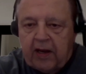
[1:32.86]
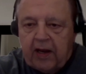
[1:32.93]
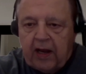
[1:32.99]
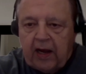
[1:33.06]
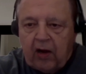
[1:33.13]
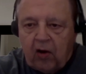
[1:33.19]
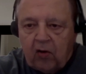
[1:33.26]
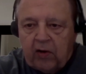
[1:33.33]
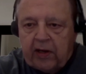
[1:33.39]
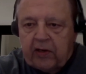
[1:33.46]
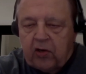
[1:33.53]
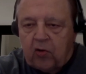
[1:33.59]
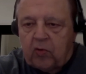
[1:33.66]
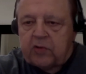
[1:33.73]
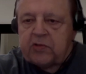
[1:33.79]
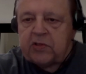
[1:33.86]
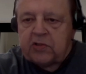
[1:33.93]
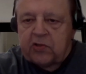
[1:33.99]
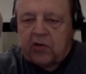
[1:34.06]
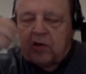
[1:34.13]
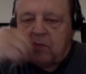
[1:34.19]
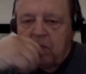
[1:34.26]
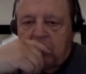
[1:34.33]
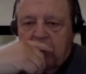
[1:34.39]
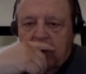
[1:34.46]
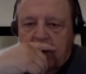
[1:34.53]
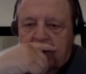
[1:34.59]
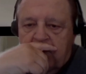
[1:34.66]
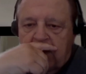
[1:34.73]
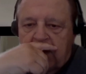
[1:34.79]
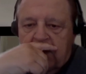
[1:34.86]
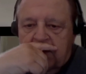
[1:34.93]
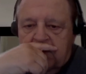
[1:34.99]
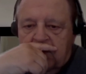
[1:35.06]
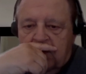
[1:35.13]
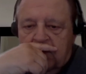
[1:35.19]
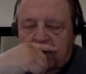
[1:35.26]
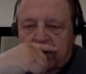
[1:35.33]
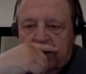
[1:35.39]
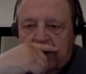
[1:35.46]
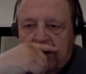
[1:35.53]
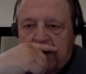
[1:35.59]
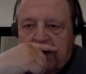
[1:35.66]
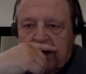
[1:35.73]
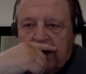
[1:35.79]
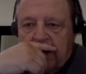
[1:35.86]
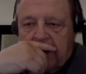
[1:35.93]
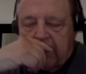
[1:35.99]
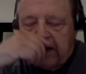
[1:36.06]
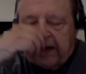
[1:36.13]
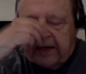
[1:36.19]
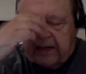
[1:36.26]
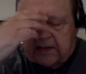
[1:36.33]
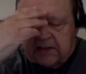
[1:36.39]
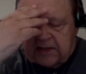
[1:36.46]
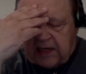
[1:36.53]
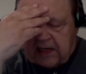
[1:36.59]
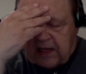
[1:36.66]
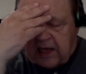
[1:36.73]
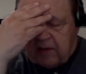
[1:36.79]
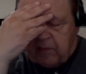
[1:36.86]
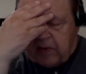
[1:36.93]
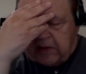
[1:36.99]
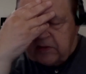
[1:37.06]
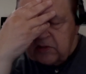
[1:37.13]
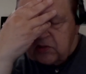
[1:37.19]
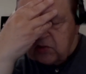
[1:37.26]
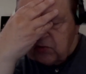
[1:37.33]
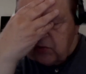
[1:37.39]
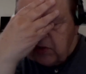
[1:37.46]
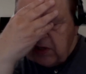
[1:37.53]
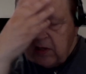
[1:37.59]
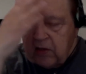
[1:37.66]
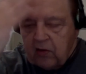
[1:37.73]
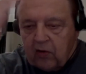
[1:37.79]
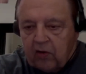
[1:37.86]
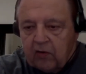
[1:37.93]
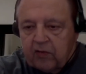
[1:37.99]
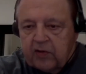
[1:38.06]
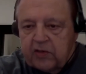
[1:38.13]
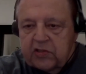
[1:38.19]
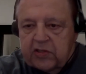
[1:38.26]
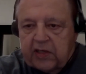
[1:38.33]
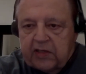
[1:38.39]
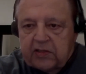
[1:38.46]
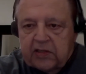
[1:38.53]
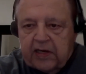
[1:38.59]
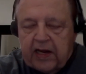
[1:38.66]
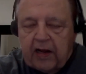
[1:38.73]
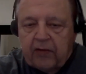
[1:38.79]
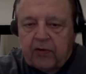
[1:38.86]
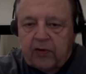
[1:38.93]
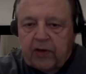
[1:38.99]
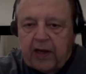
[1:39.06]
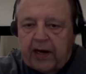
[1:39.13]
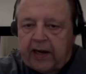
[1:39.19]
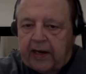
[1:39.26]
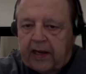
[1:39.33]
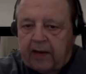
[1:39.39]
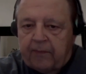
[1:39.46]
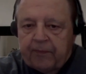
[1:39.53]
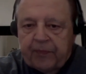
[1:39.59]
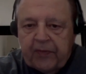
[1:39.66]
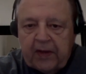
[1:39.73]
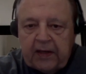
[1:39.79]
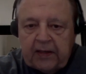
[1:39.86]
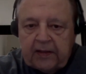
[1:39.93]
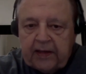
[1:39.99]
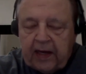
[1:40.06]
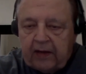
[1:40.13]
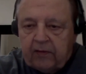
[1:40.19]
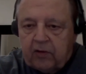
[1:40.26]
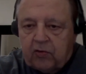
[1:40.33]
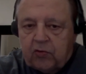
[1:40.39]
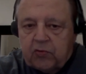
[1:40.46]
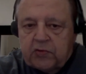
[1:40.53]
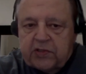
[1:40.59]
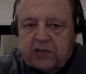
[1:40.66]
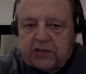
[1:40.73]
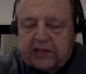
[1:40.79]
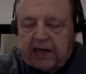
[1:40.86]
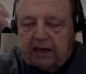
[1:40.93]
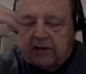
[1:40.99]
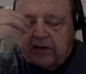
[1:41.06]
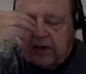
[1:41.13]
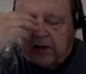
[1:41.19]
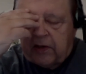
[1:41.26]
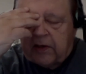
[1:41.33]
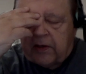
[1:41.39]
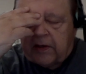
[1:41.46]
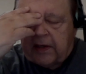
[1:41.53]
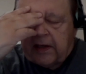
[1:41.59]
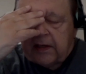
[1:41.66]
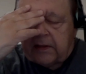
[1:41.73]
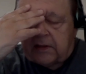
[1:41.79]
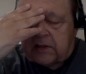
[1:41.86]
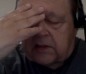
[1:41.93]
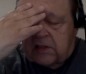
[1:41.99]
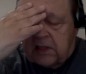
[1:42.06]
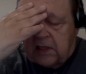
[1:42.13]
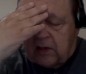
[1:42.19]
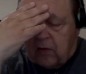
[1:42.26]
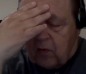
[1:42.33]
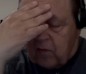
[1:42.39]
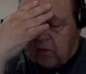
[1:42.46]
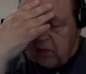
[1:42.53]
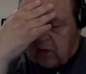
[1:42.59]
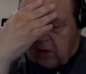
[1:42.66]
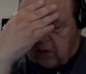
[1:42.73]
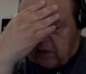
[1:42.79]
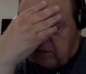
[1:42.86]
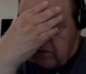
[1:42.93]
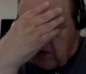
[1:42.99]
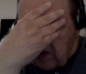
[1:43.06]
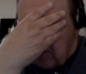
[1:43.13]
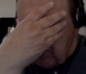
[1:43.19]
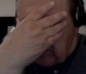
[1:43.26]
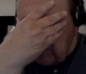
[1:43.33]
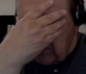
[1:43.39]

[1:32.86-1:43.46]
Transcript: All I know is it's going to be very volatile. Uh, I can say that by just looking at all of these things and how they're lining up and the news that's out there and just the overall environment that